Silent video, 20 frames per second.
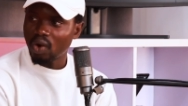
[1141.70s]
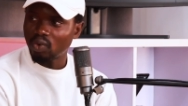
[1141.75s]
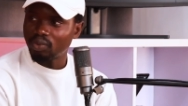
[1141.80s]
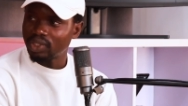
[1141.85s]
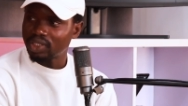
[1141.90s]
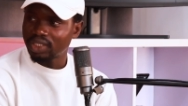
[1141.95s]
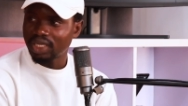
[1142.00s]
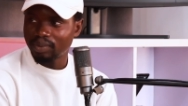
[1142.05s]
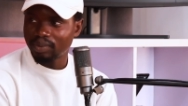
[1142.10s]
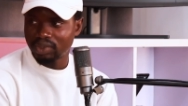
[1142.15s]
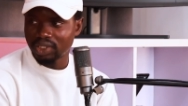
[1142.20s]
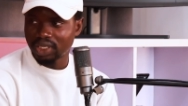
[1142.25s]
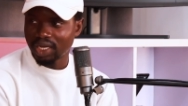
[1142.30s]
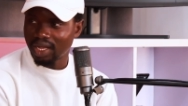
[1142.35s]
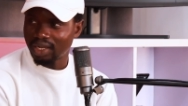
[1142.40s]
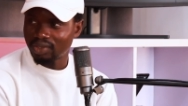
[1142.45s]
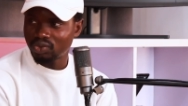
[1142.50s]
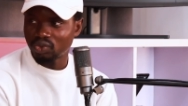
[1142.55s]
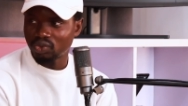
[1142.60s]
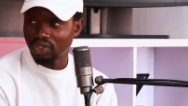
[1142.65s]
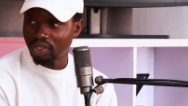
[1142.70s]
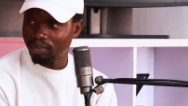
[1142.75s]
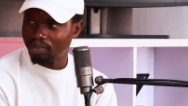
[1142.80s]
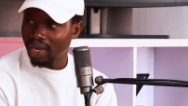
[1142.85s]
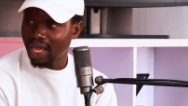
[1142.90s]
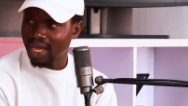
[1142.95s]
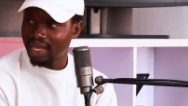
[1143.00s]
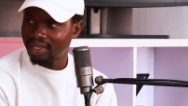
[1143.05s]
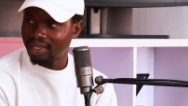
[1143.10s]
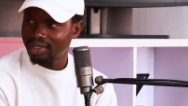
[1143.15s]
I'll be skeptical to
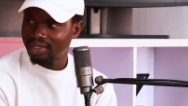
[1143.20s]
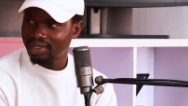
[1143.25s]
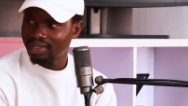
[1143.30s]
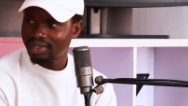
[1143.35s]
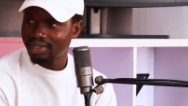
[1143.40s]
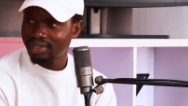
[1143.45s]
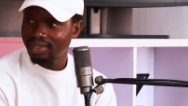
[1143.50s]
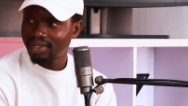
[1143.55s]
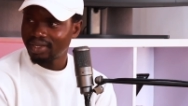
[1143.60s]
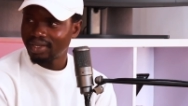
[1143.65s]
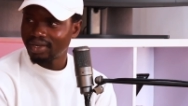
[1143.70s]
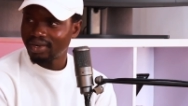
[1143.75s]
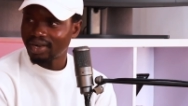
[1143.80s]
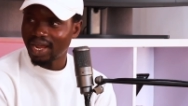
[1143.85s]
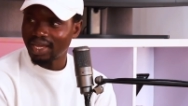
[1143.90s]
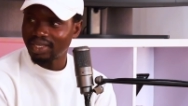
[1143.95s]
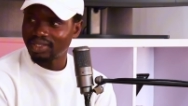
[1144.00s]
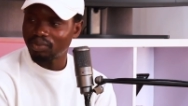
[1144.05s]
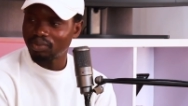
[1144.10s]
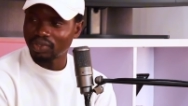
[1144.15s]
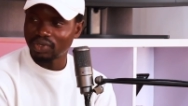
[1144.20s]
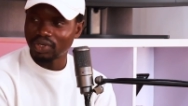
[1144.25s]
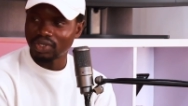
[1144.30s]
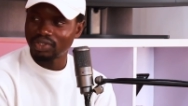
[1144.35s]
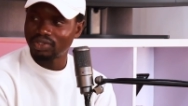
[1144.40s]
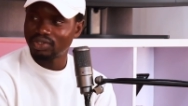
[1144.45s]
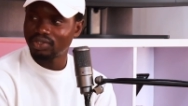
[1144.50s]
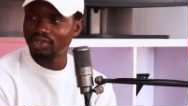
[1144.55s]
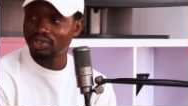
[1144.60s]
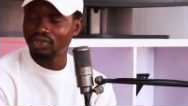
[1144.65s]
reply. Right,
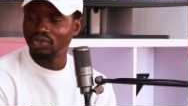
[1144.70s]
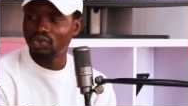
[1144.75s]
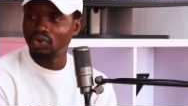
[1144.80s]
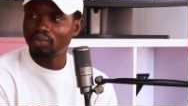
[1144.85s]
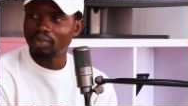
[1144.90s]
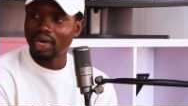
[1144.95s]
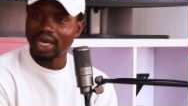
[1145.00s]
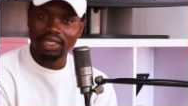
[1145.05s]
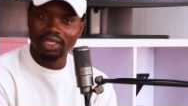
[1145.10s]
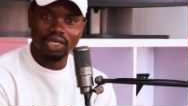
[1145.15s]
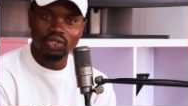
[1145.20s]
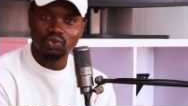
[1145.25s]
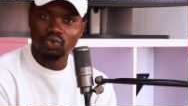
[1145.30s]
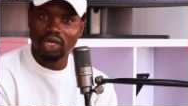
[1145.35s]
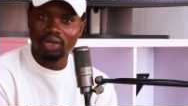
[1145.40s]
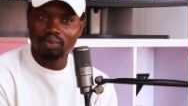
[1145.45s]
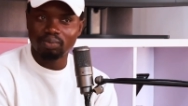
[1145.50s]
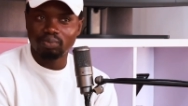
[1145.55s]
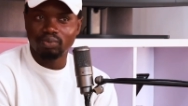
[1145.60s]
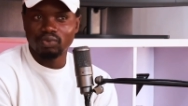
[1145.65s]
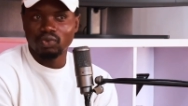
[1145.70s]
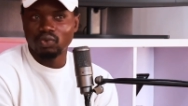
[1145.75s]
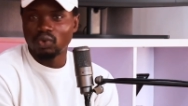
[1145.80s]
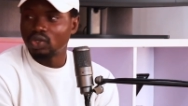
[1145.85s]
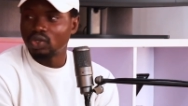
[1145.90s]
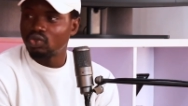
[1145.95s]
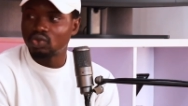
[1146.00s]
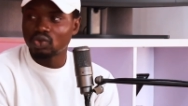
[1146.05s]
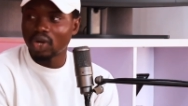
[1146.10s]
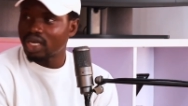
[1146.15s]
because you might as well
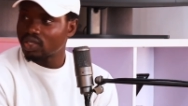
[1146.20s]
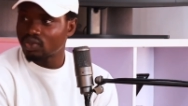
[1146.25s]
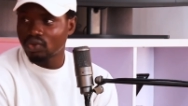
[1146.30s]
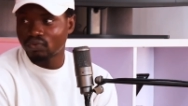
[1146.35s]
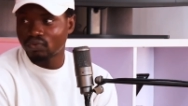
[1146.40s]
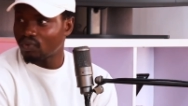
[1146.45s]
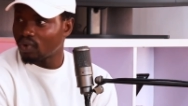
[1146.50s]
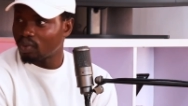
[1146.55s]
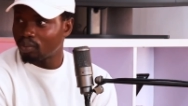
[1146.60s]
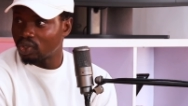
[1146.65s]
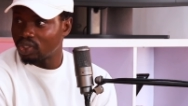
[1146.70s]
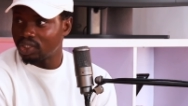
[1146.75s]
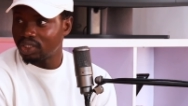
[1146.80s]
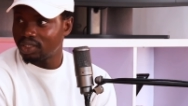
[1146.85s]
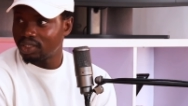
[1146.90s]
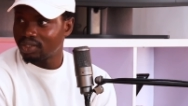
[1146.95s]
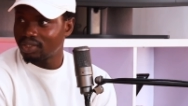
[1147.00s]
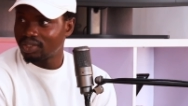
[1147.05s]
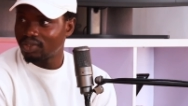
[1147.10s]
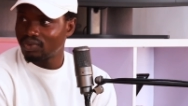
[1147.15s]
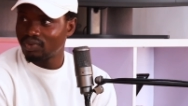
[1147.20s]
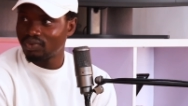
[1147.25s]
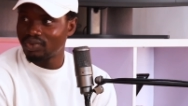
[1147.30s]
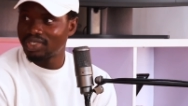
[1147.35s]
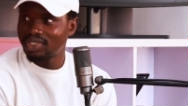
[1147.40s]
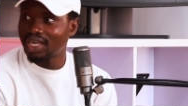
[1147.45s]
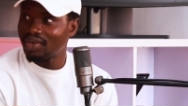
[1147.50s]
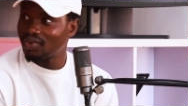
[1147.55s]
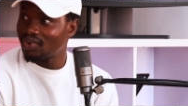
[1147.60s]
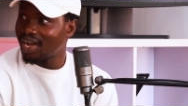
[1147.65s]
want to ask for money,
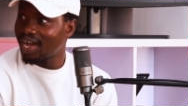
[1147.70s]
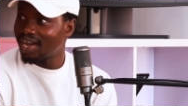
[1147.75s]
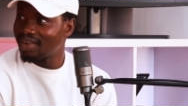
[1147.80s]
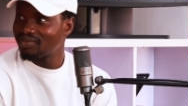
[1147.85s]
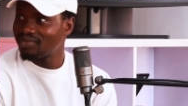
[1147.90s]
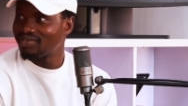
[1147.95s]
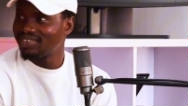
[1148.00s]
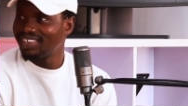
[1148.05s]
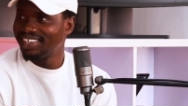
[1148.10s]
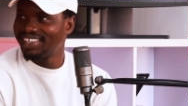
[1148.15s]
which I don't have.